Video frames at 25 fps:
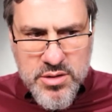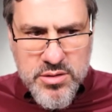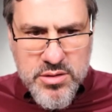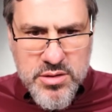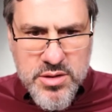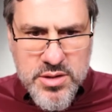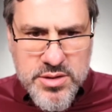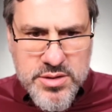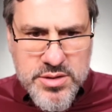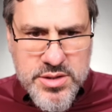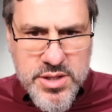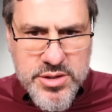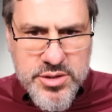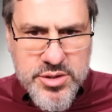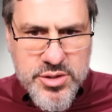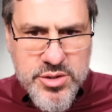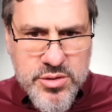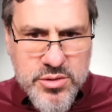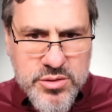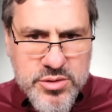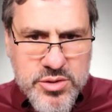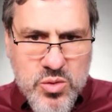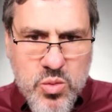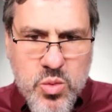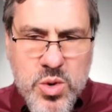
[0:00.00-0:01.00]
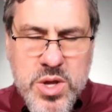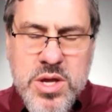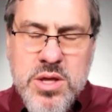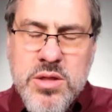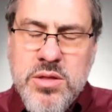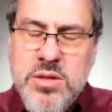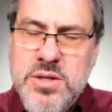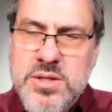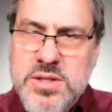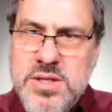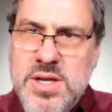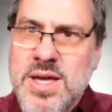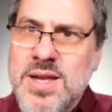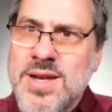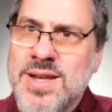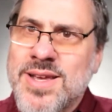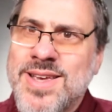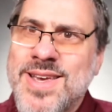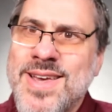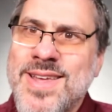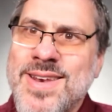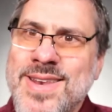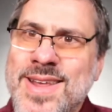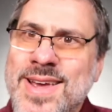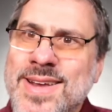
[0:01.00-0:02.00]
the digital twin, this kind of
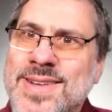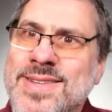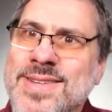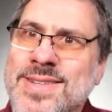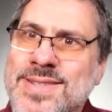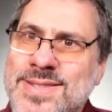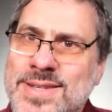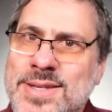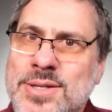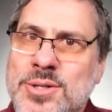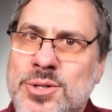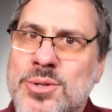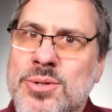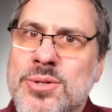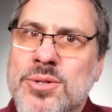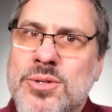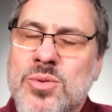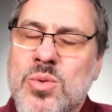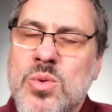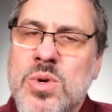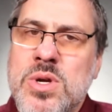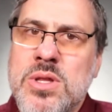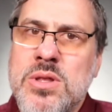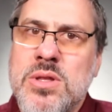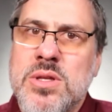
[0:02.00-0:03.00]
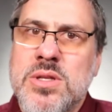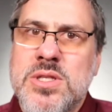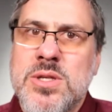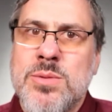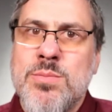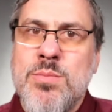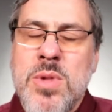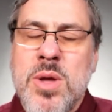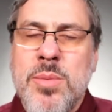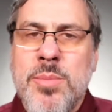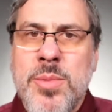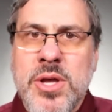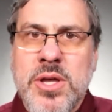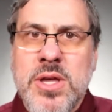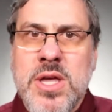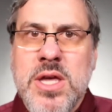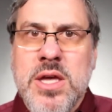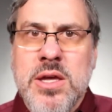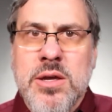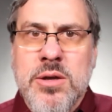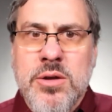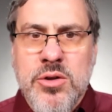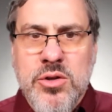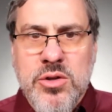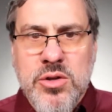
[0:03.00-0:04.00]
connected digital twin that's
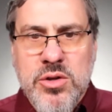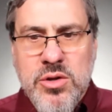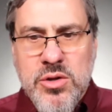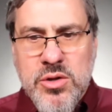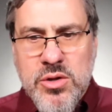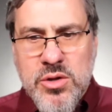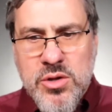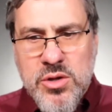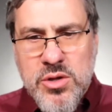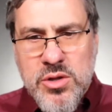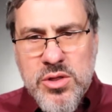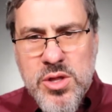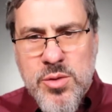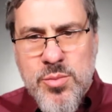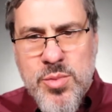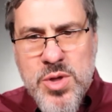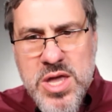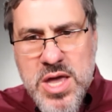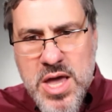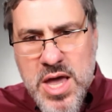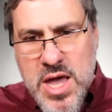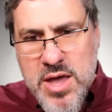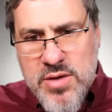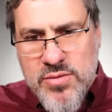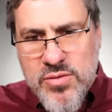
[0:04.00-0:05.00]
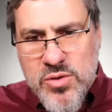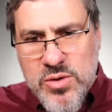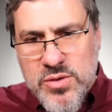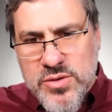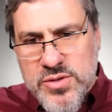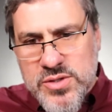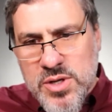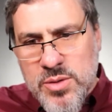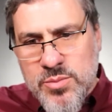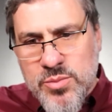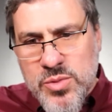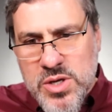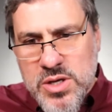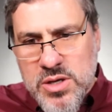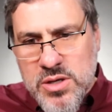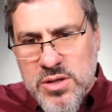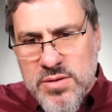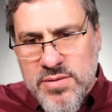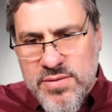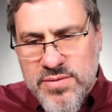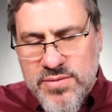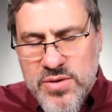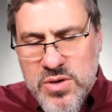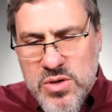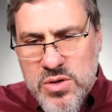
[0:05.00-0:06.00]
mimicking the behavior of something in
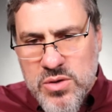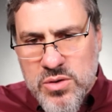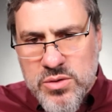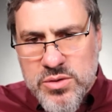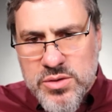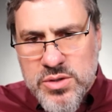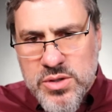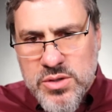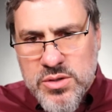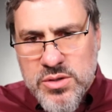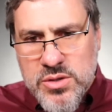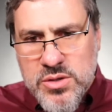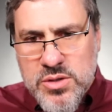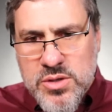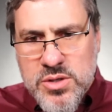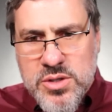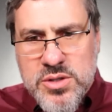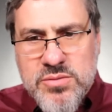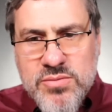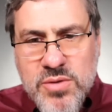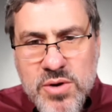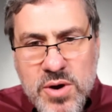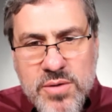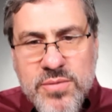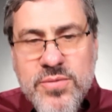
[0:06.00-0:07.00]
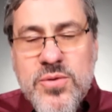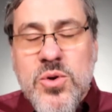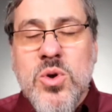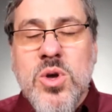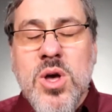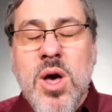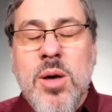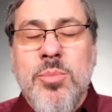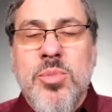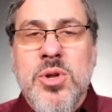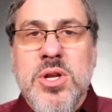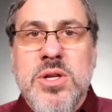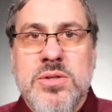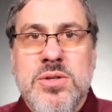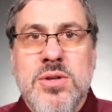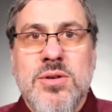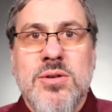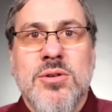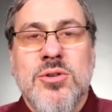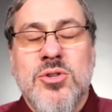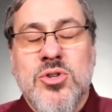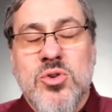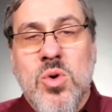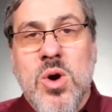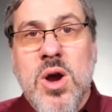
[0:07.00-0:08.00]
the field. There's very few companies that
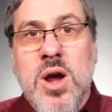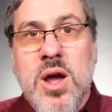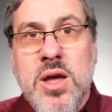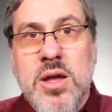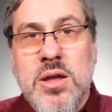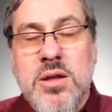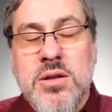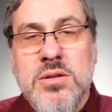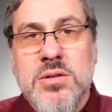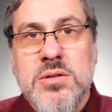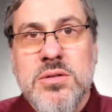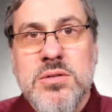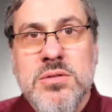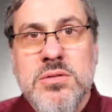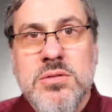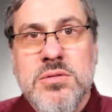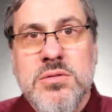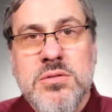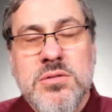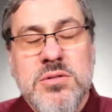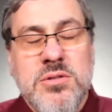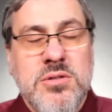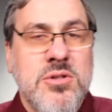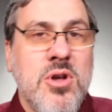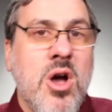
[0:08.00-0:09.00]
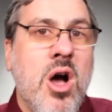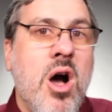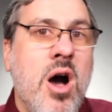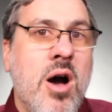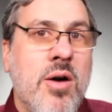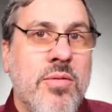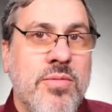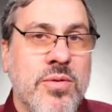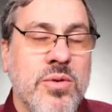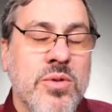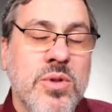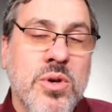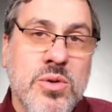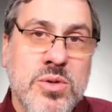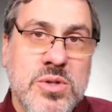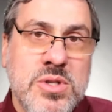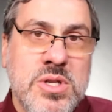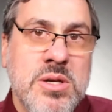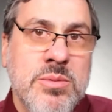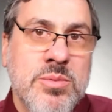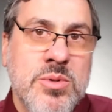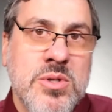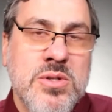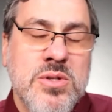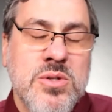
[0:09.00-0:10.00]
are trying to offer those
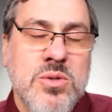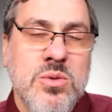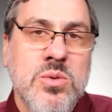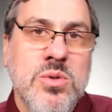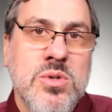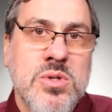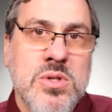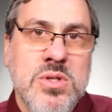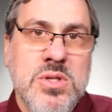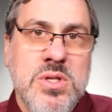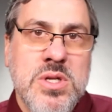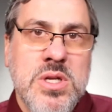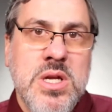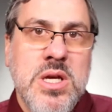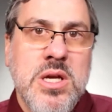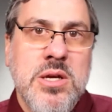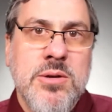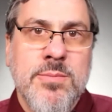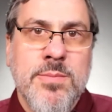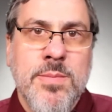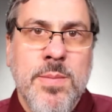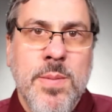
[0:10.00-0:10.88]
types of solutions today.